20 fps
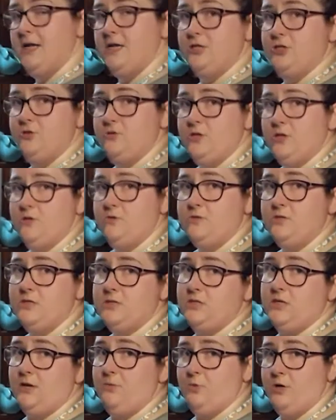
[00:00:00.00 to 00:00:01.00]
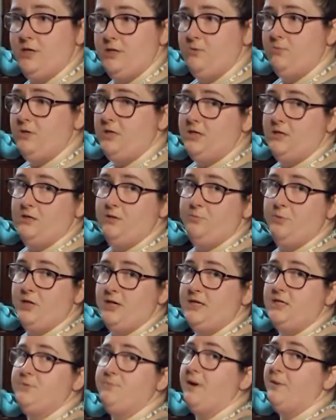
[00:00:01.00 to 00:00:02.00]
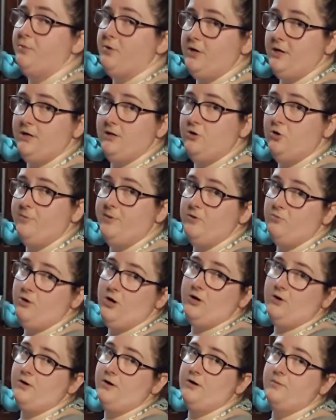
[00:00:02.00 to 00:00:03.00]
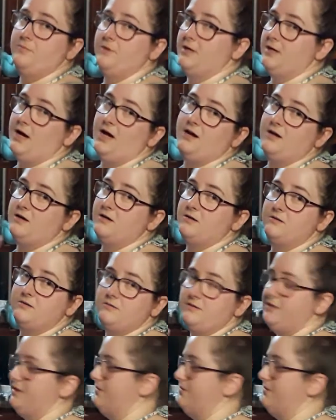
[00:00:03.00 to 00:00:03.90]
and do those the same way that we did the plates, by putting a little bit of water in them to kind of